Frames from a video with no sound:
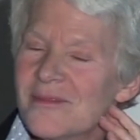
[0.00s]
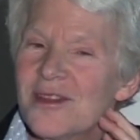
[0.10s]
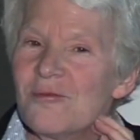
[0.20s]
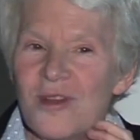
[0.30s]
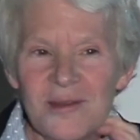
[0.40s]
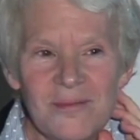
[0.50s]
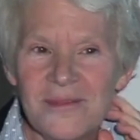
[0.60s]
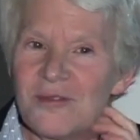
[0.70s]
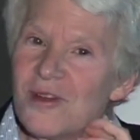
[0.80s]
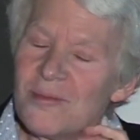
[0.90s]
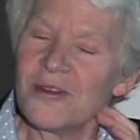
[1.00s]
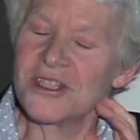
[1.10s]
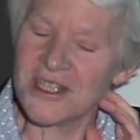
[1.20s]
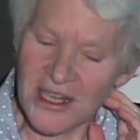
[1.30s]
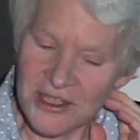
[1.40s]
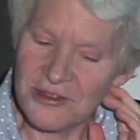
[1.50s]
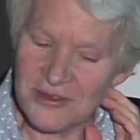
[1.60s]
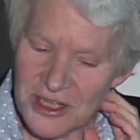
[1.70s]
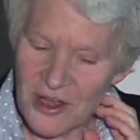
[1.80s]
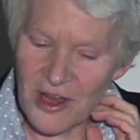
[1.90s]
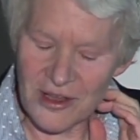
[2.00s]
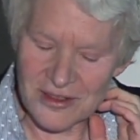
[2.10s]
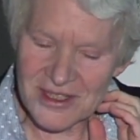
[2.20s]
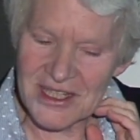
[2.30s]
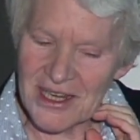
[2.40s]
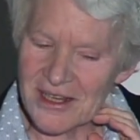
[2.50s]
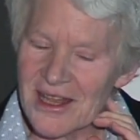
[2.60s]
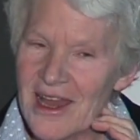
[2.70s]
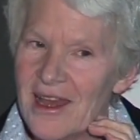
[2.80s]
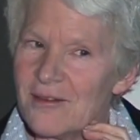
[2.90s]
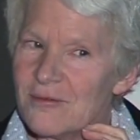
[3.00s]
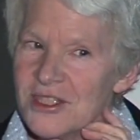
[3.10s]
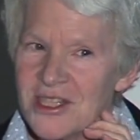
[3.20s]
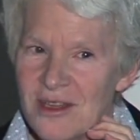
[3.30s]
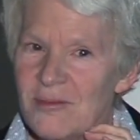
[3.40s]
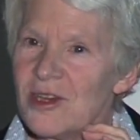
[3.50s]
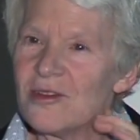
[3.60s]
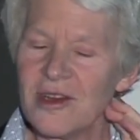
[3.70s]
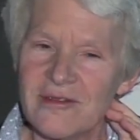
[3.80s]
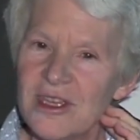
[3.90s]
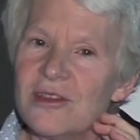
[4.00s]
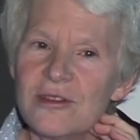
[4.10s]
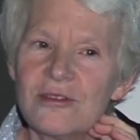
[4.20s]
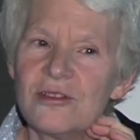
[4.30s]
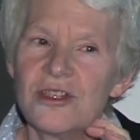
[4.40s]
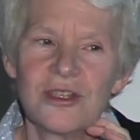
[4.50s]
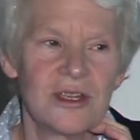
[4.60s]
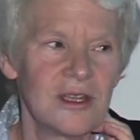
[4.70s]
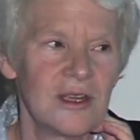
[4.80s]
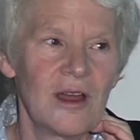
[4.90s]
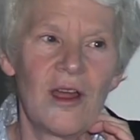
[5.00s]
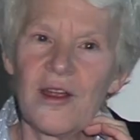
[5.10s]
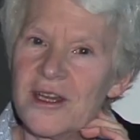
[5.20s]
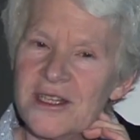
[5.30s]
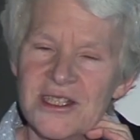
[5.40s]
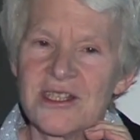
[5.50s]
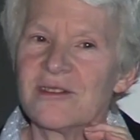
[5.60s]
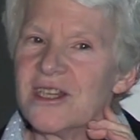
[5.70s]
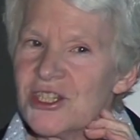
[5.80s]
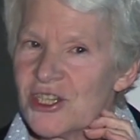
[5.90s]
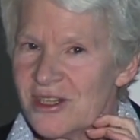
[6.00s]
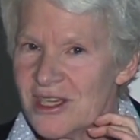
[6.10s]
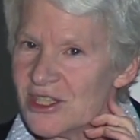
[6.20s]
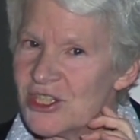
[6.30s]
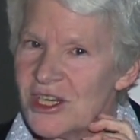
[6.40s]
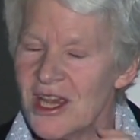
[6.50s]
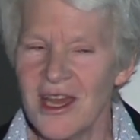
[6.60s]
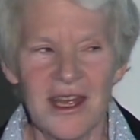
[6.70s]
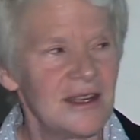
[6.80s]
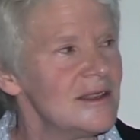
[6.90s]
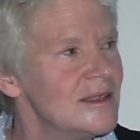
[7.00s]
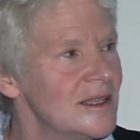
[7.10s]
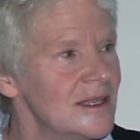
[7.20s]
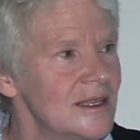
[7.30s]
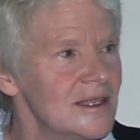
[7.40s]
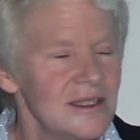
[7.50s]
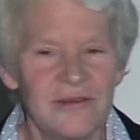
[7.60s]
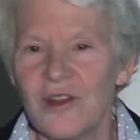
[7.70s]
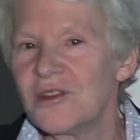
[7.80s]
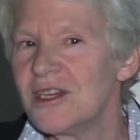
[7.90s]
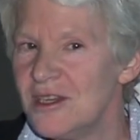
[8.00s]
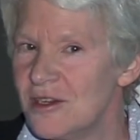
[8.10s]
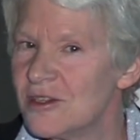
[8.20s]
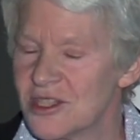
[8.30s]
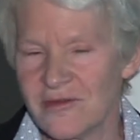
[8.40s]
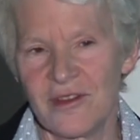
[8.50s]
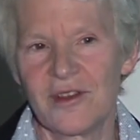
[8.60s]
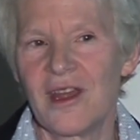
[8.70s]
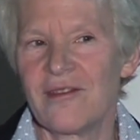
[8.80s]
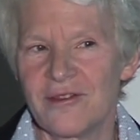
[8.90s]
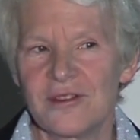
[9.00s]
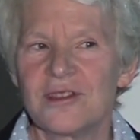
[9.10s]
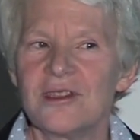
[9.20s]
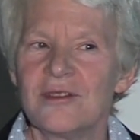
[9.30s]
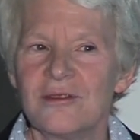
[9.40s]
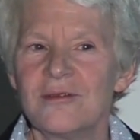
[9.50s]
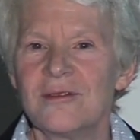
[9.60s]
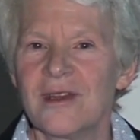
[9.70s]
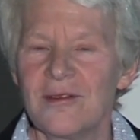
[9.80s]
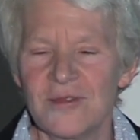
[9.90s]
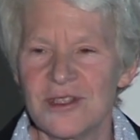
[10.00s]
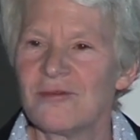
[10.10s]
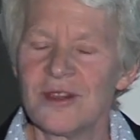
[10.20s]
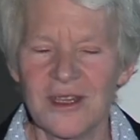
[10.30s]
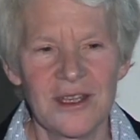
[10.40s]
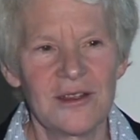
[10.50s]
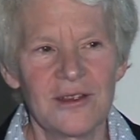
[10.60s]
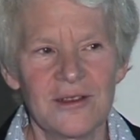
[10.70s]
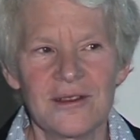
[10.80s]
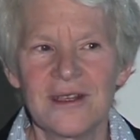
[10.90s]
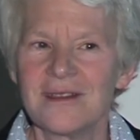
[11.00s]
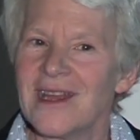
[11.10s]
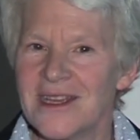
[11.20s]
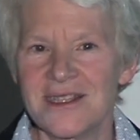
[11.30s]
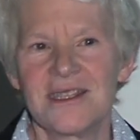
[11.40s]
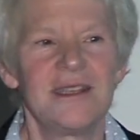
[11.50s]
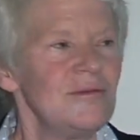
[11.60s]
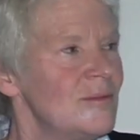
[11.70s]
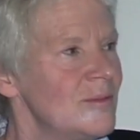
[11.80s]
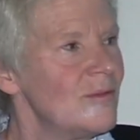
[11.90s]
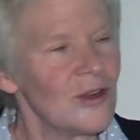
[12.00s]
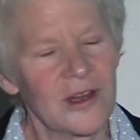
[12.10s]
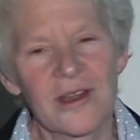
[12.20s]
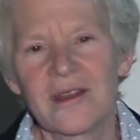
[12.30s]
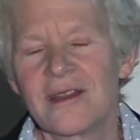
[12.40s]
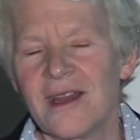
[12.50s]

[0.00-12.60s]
The one person I do recall saying that was in the middle of a huge art installation that she had devoted years of her effort to and was really her legacy work.